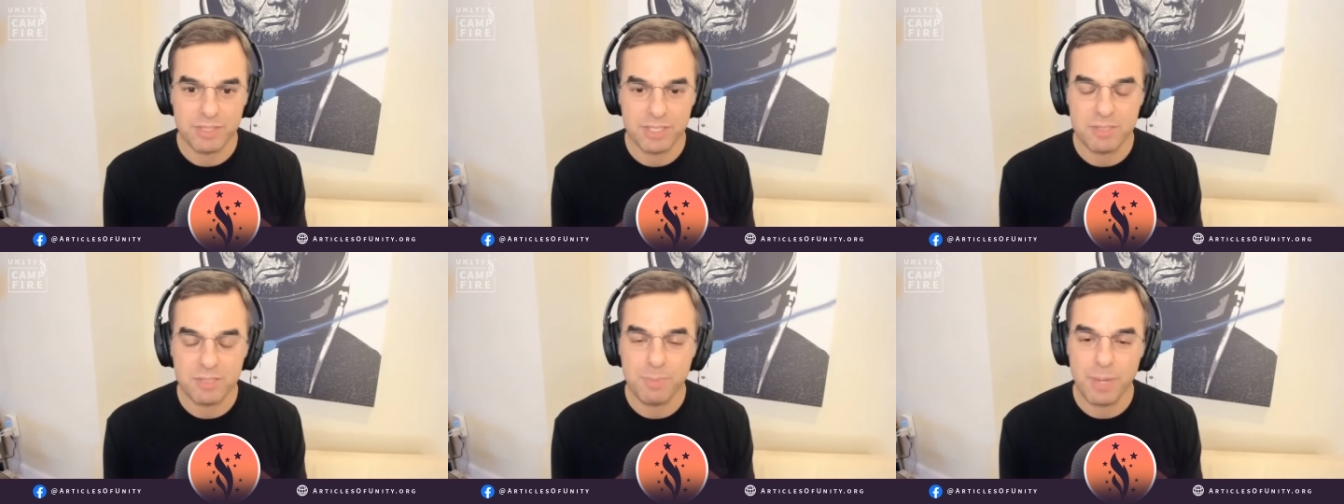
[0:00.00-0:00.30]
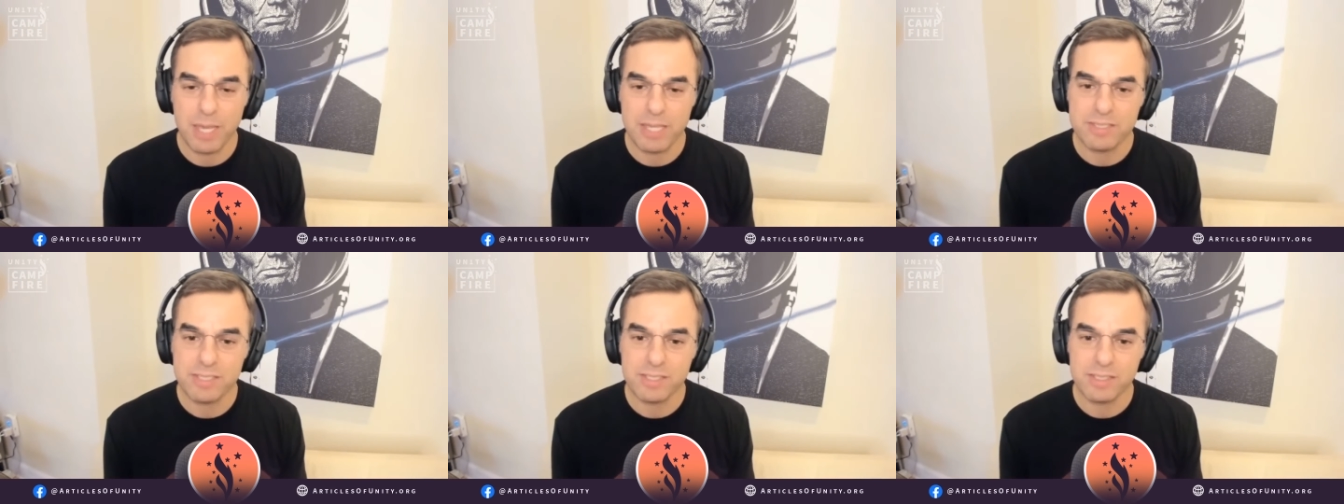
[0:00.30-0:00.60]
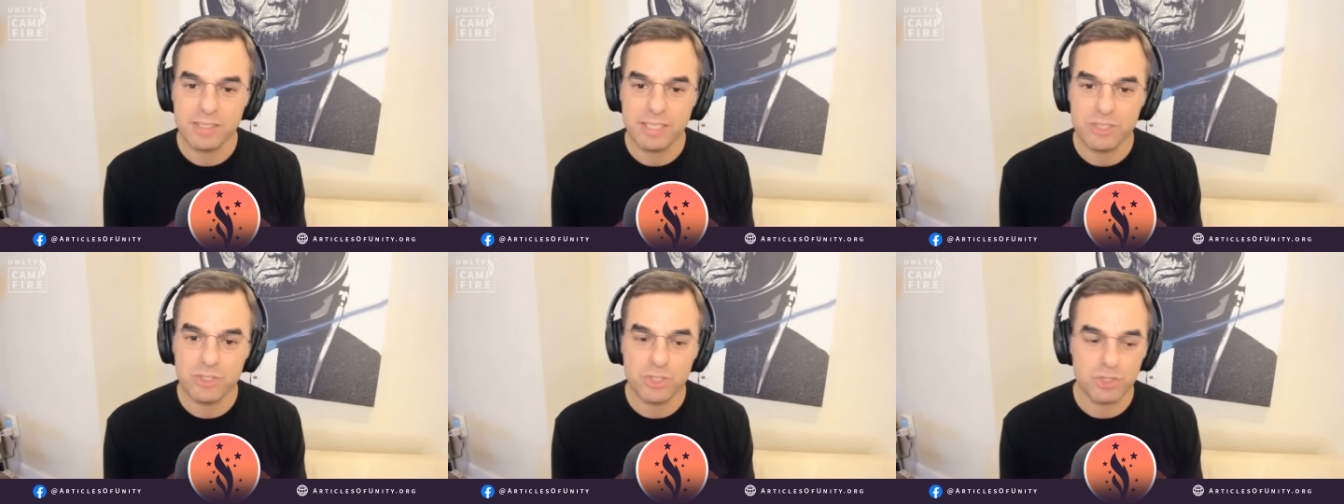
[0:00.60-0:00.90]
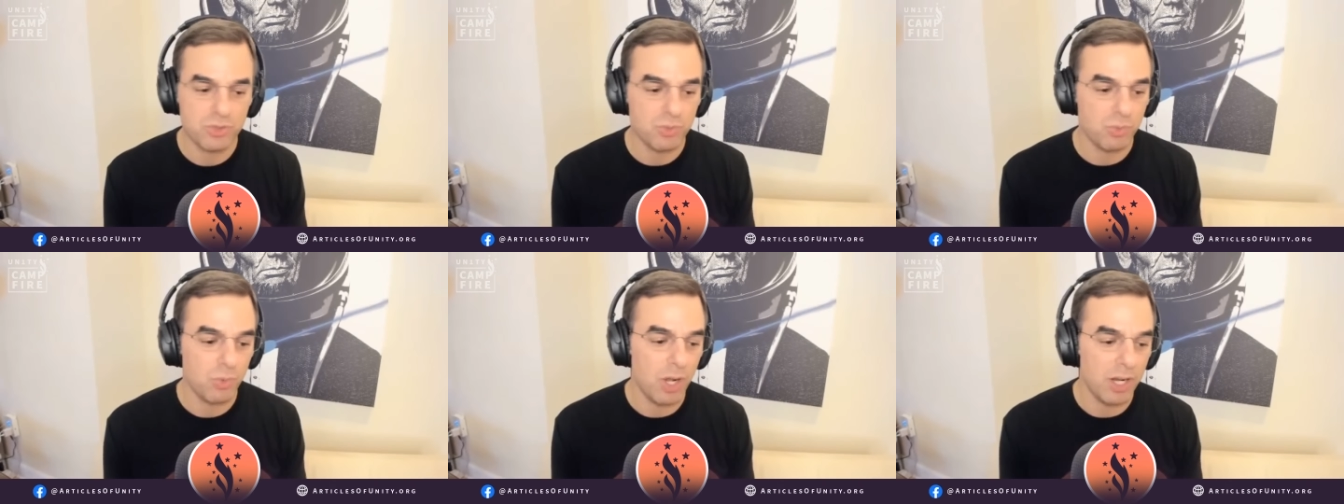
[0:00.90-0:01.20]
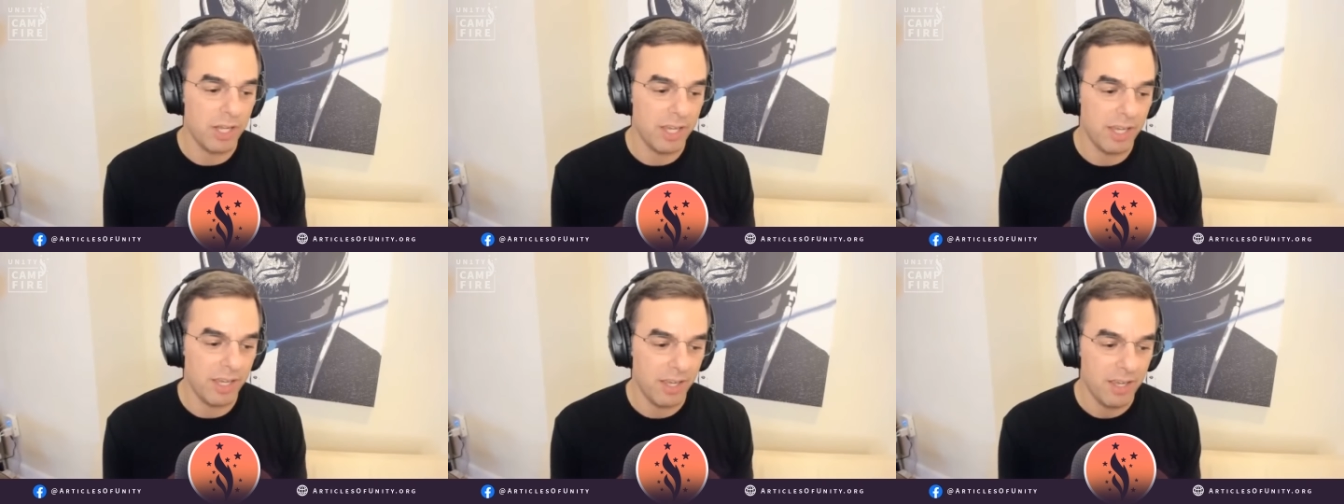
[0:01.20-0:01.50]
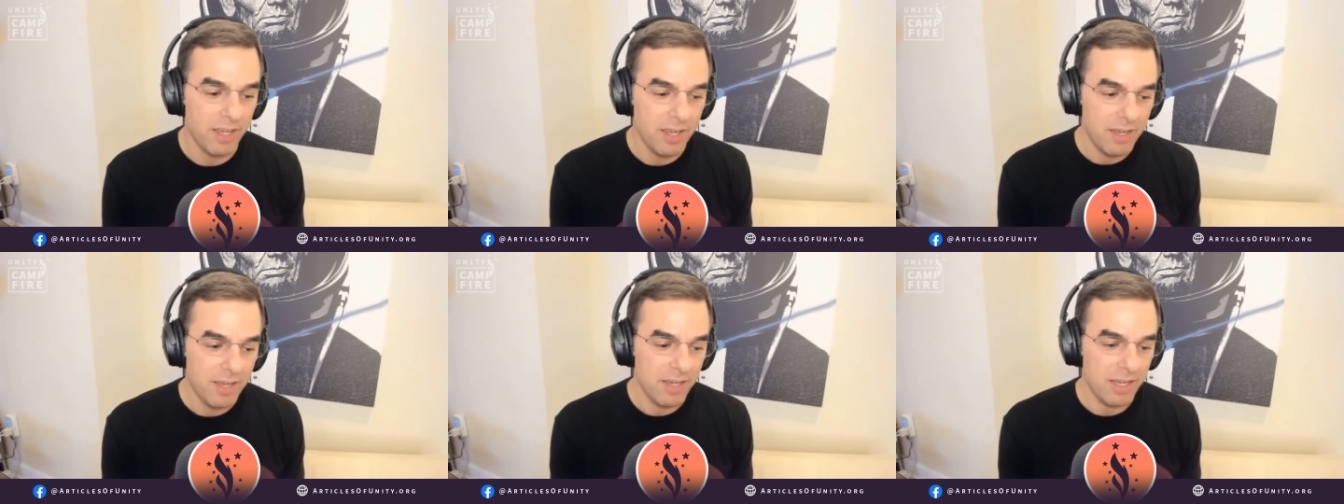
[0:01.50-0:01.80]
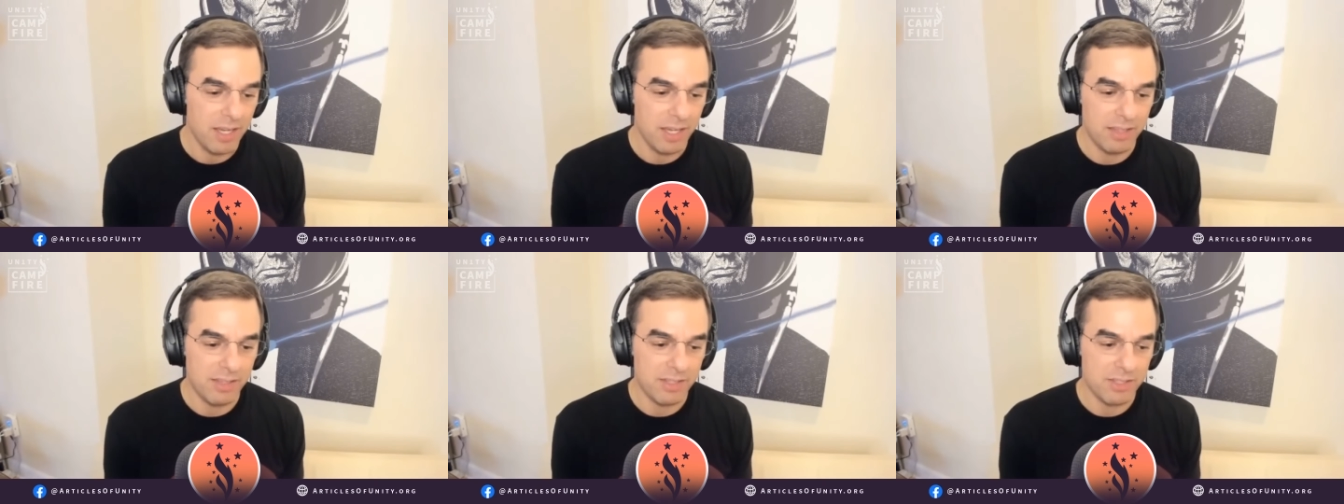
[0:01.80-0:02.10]
It's basically just running
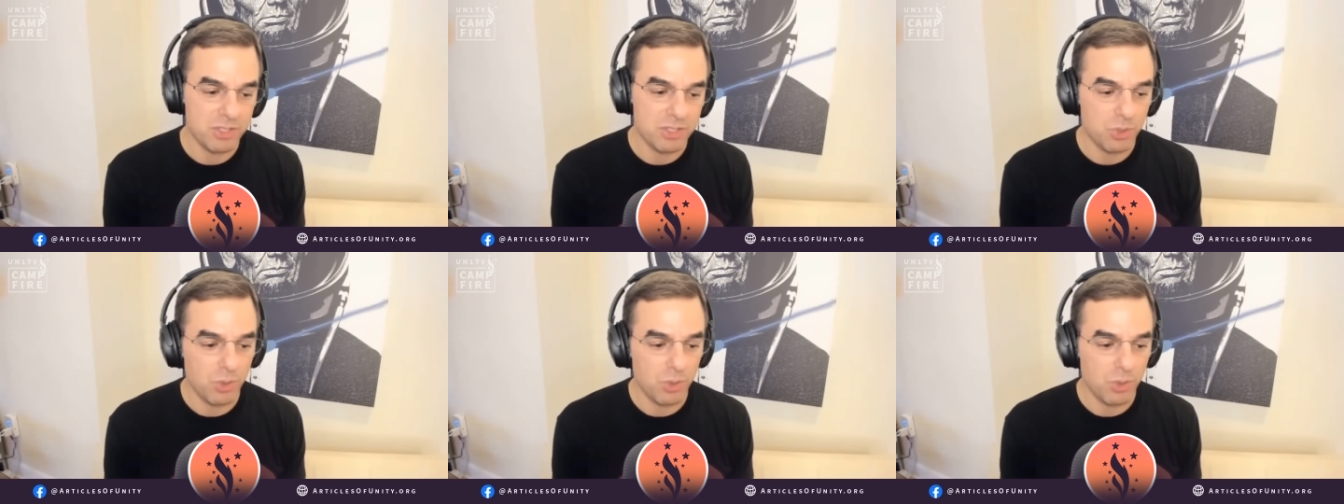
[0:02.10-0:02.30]
in this